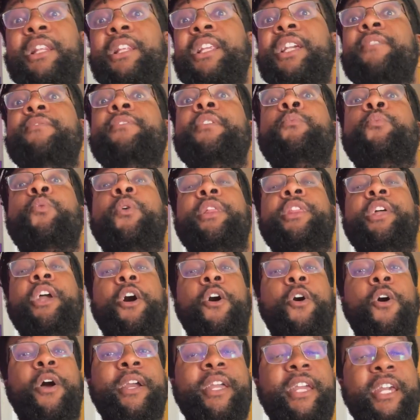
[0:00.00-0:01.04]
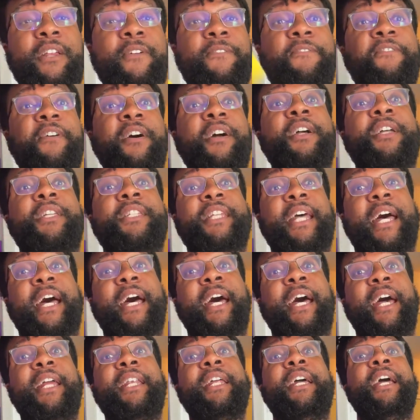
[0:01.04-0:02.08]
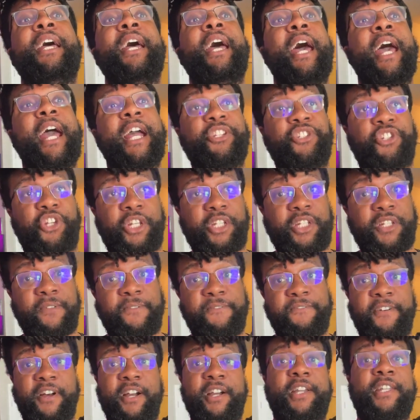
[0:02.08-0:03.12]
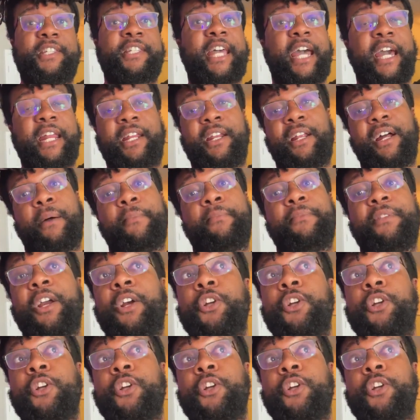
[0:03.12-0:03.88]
leave them where they are, get a fungicide, and just fungicide it up.